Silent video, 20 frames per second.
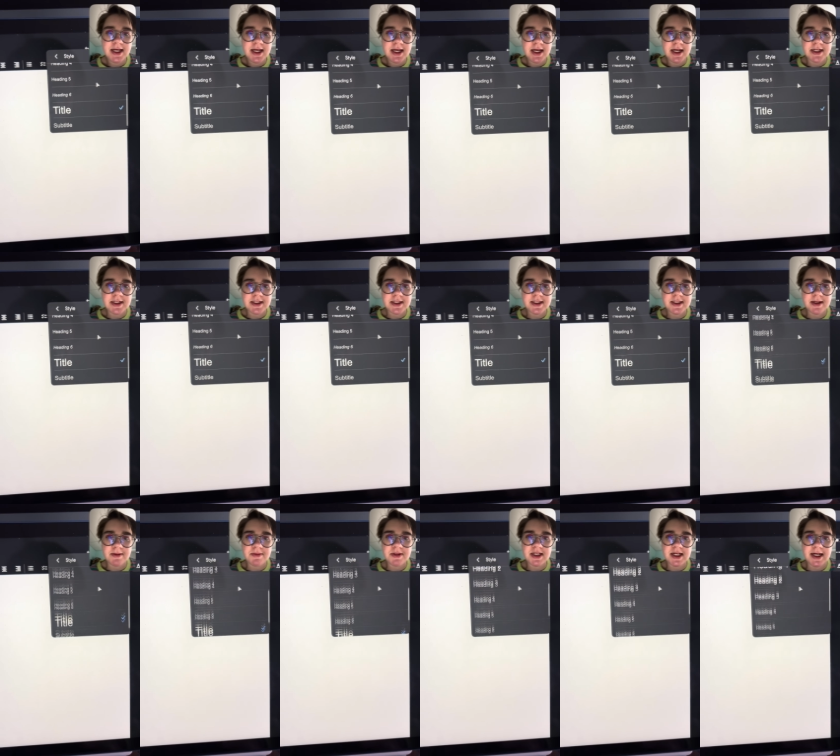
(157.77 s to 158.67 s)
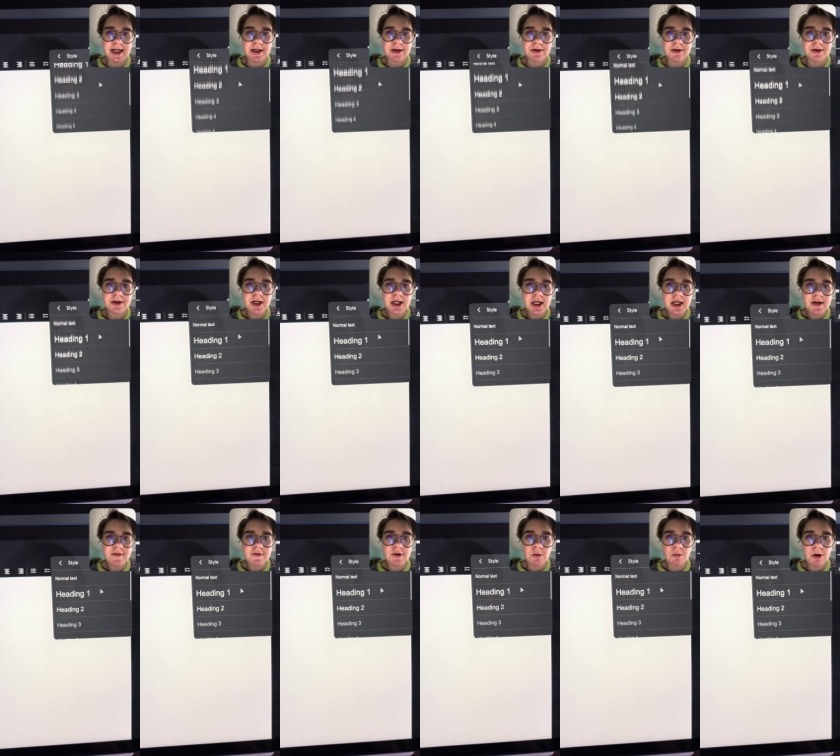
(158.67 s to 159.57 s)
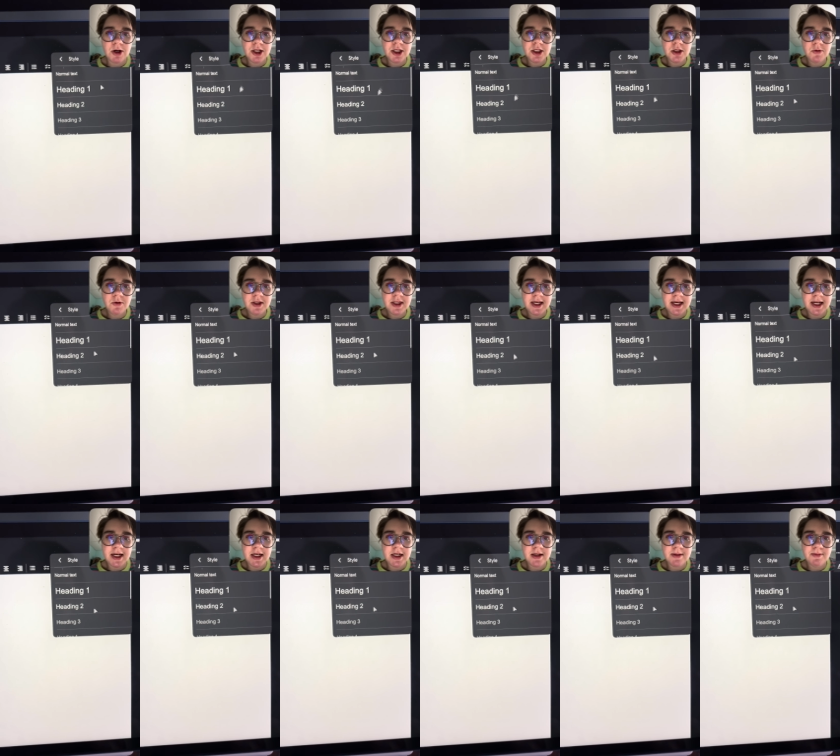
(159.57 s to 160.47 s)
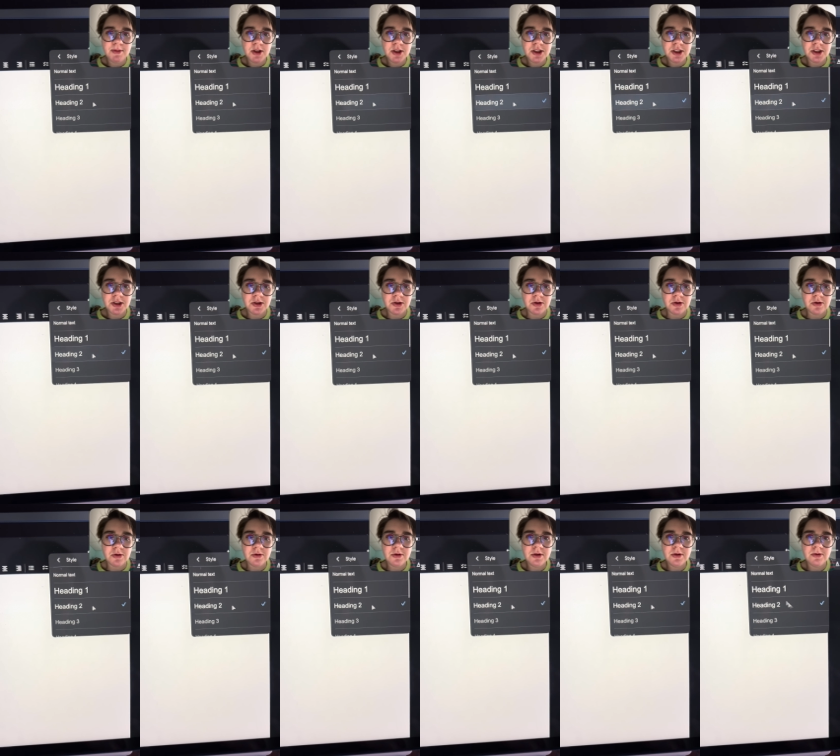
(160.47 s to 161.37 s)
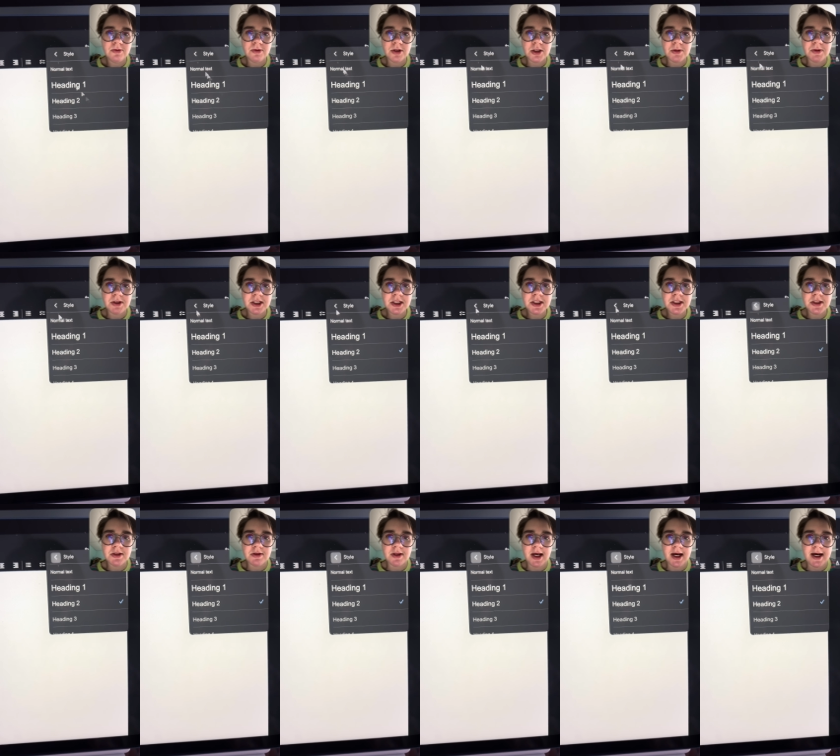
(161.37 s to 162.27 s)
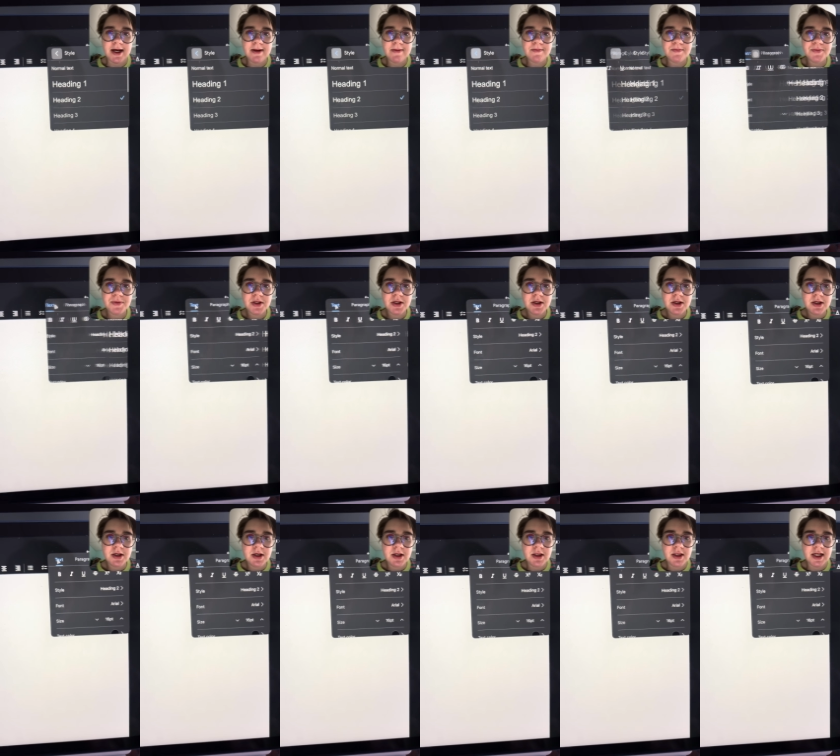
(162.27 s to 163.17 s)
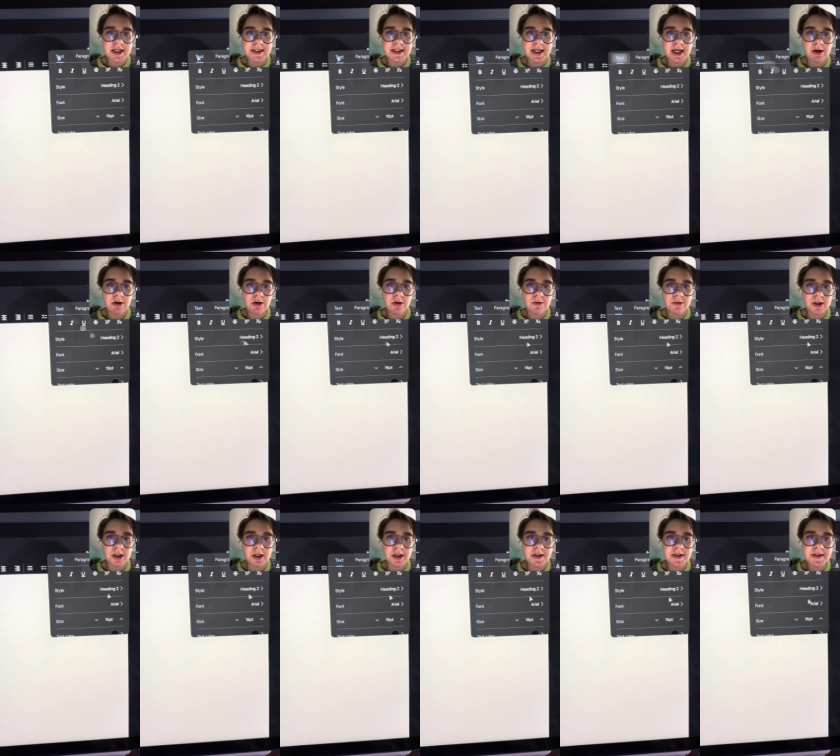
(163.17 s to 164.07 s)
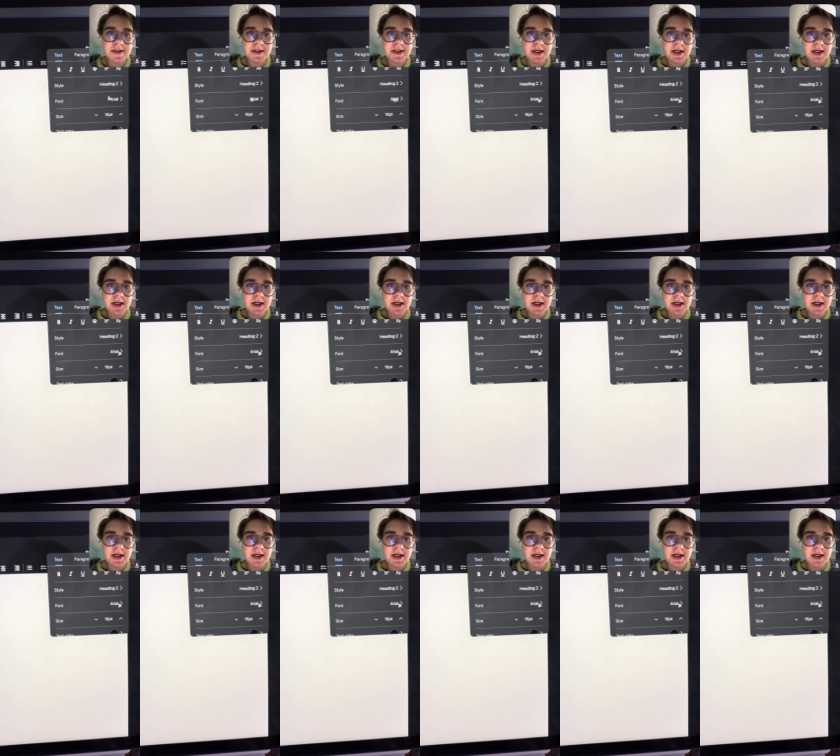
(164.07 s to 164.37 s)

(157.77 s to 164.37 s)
and subtitle. If you want to go with heading number 2, which we can do that, that's how it works.